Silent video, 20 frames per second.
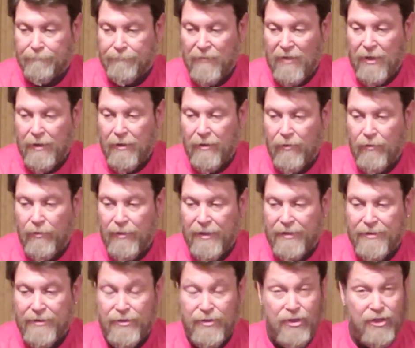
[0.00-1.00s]
you know,
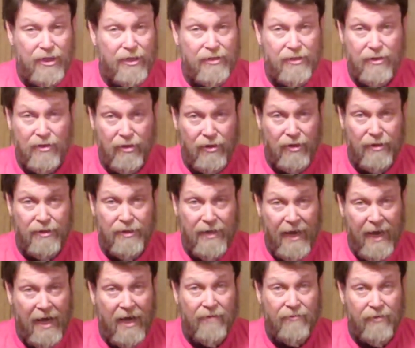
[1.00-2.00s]
it's just good to
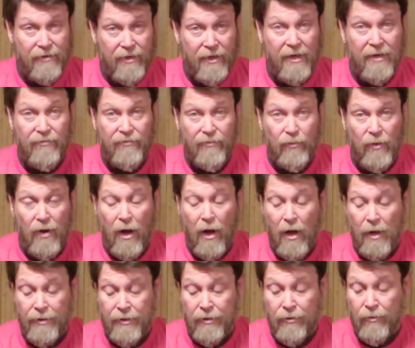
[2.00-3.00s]
have a knife
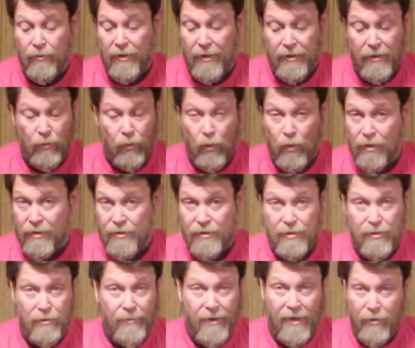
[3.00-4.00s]
on you in the woods,
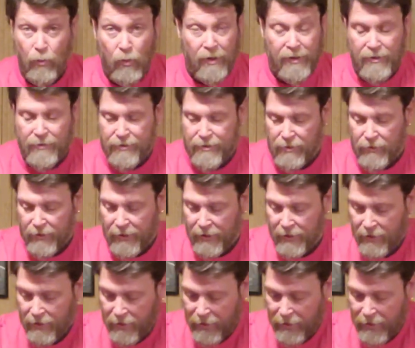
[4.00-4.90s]
no matter what you're doing.